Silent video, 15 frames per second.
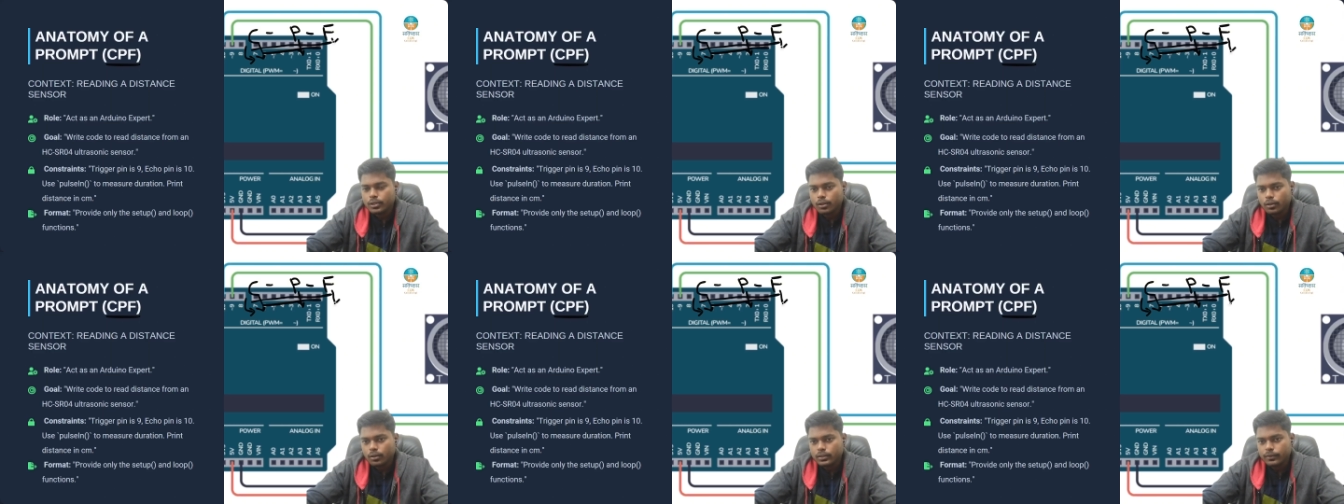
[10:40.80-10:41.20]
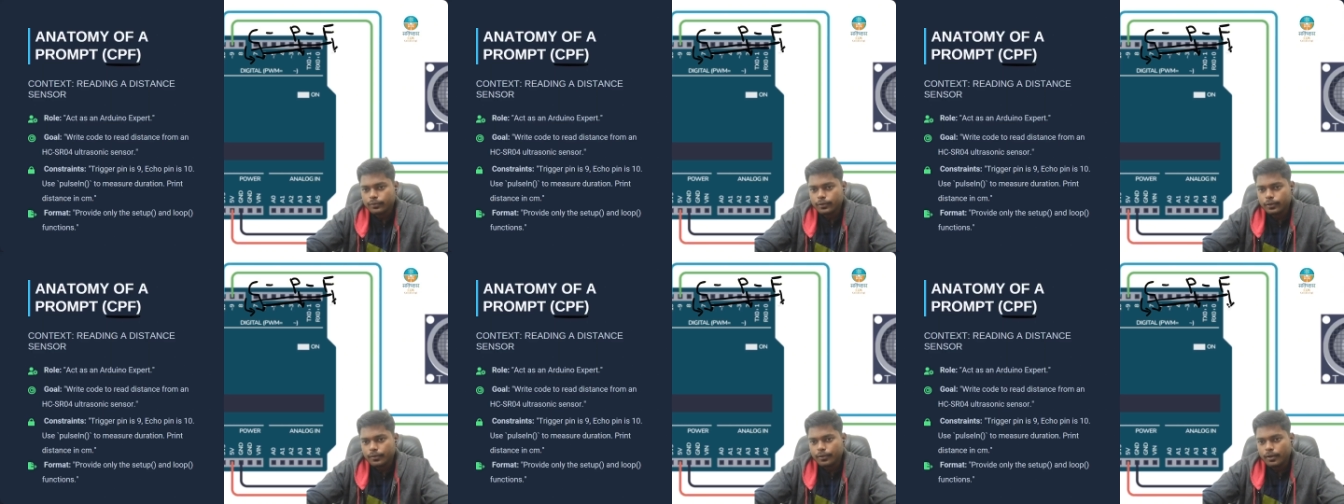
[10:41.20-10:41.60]
So
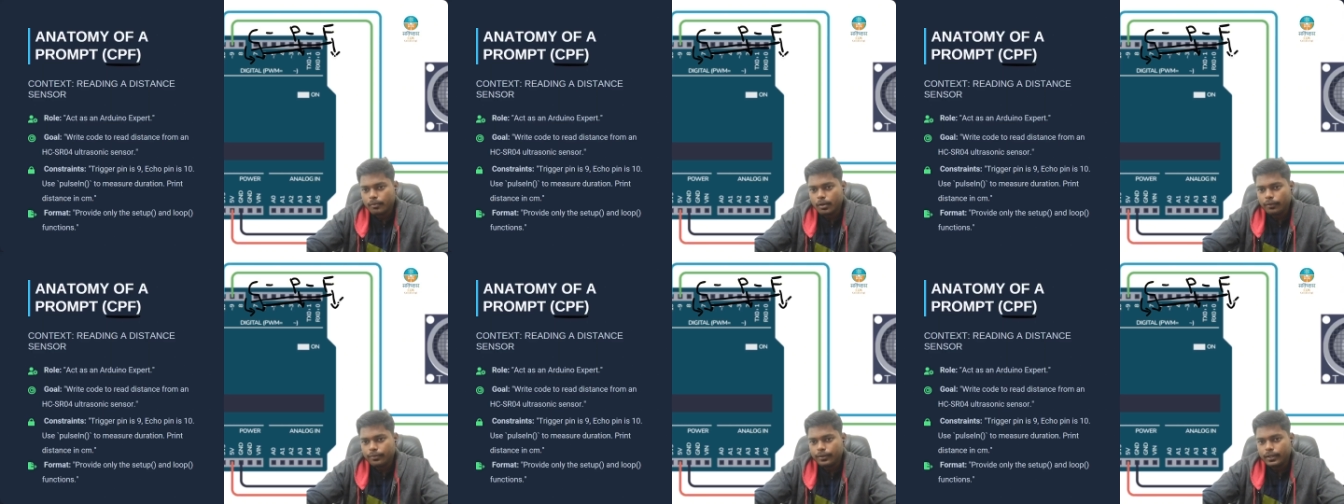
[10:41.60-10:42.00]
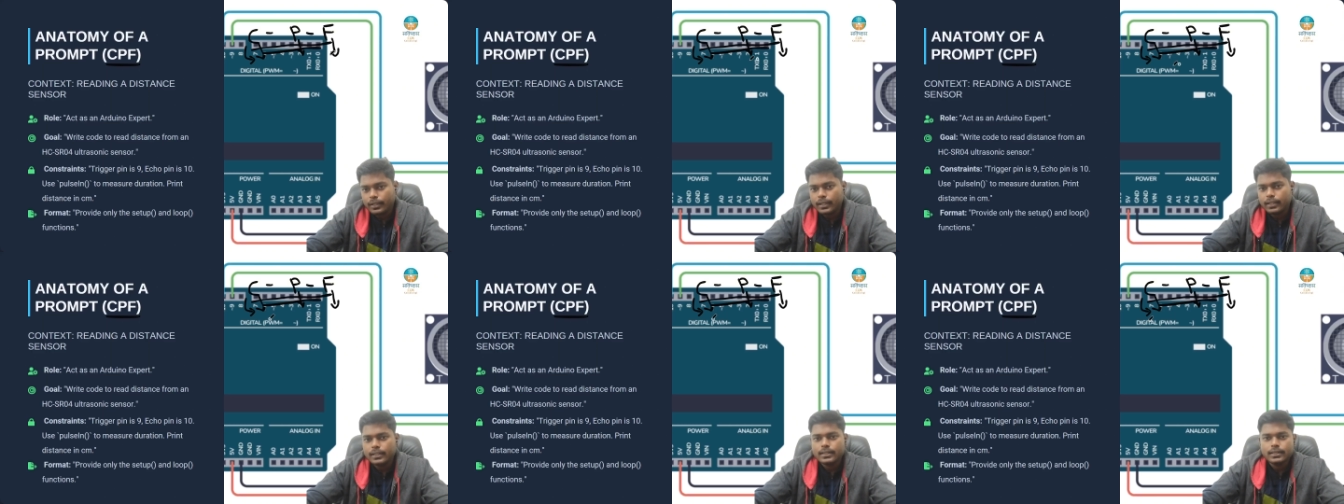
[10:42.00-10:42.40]
the full form of
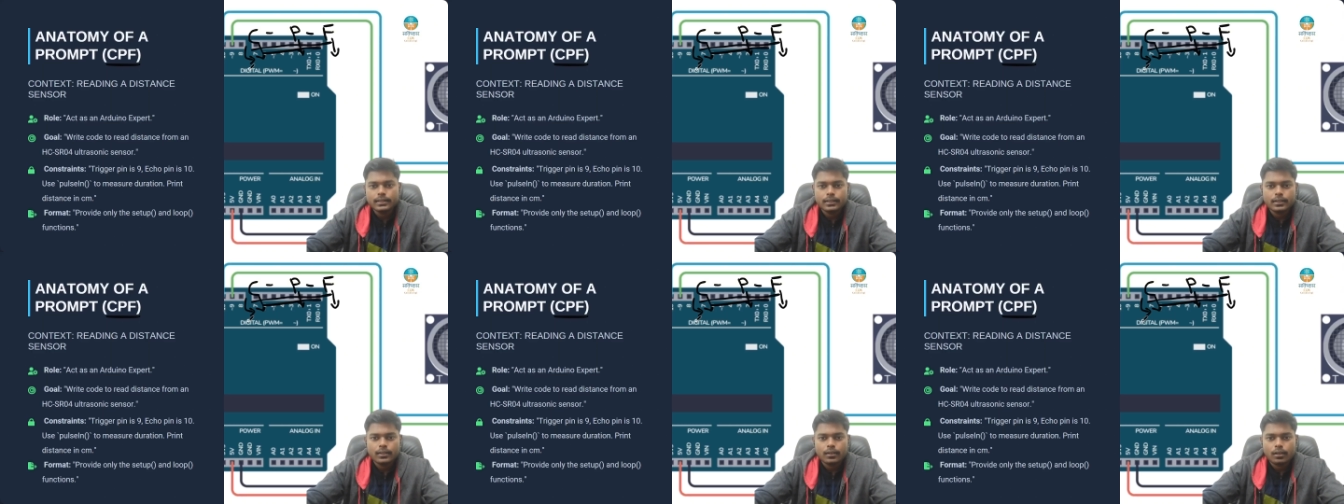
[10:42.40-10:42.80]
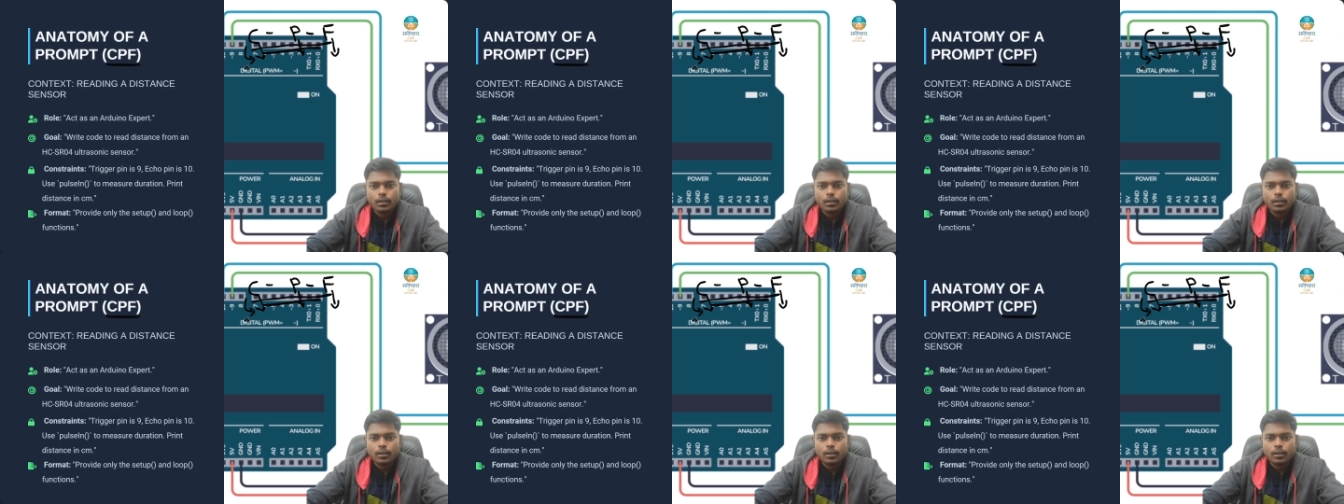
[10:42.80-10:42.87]
it is